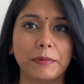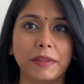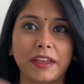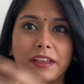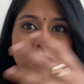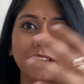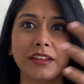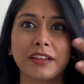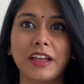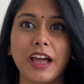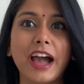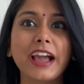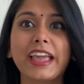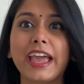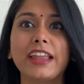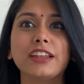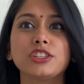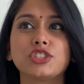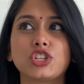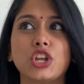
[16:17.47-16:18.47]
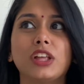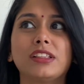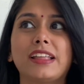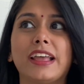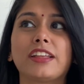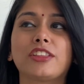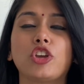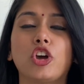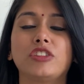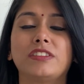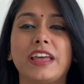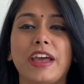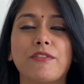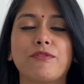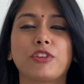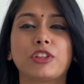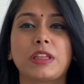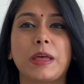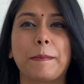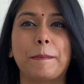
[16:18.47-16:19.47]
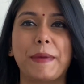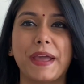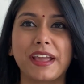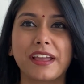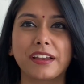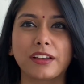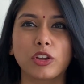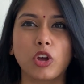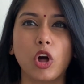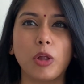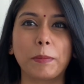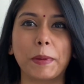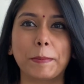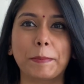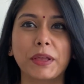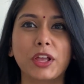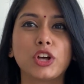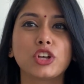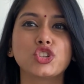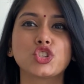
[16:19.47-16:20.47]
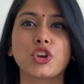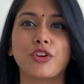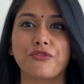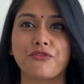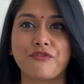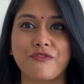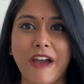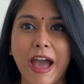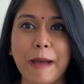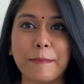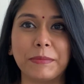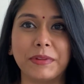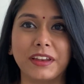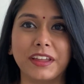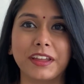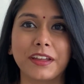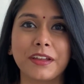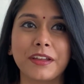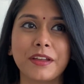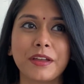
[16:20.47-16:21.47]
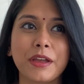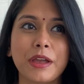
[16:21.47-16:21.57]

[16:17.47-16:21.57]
Like, again, it's not like you're there for their beck and call, but because you're family.